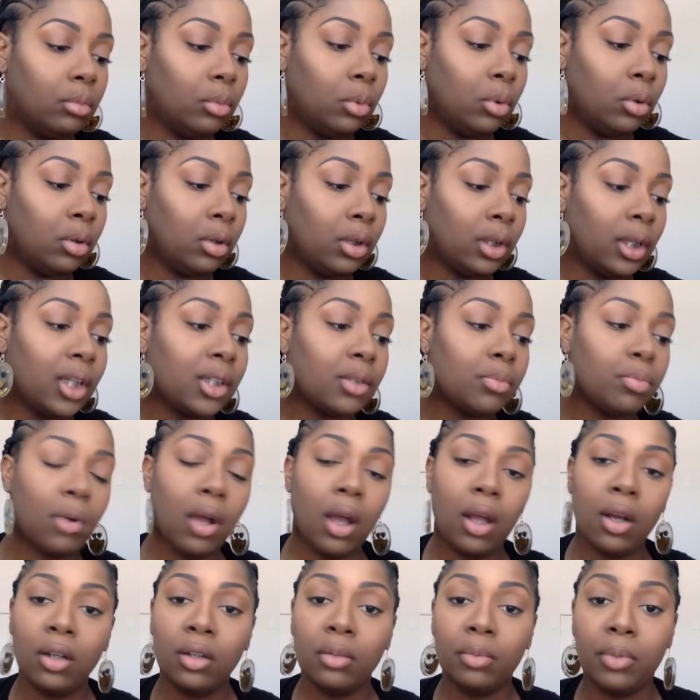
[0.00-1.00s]
more or less
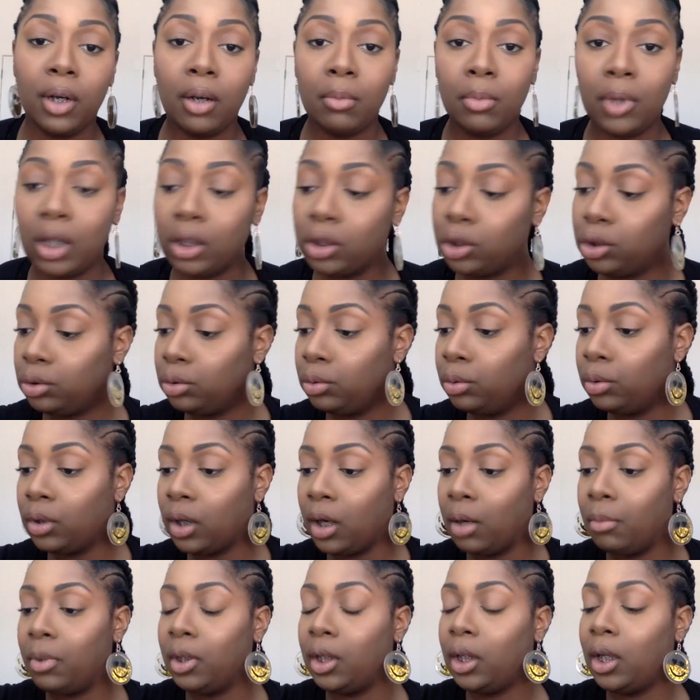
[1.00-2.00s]
product, but I'm not sure
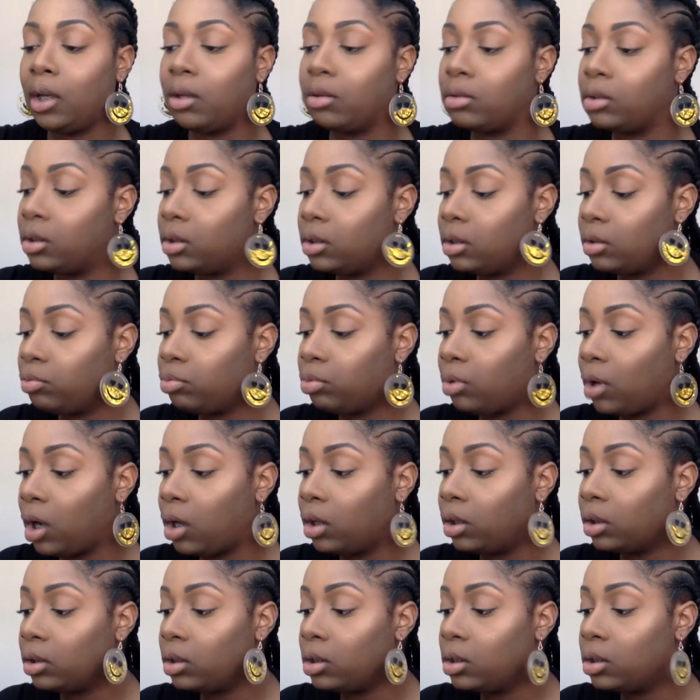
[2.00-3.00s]
how many ounces of
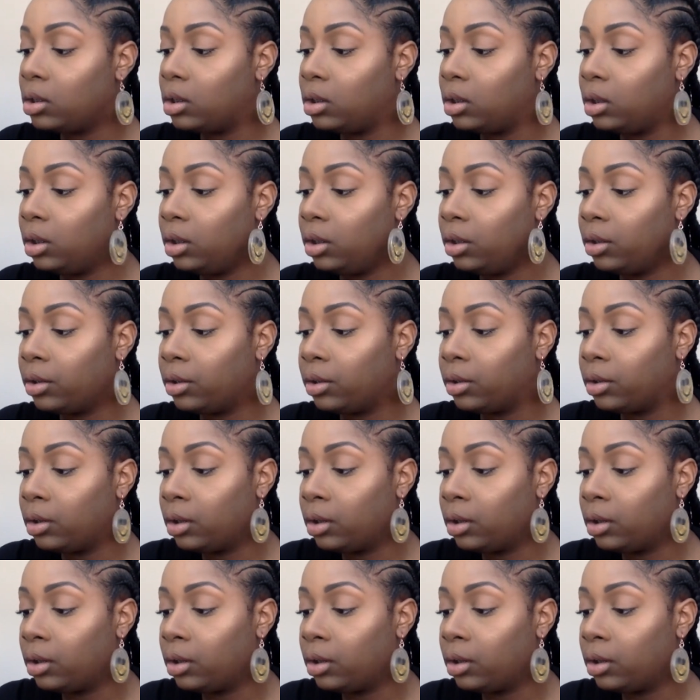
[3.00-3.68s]
product is in here.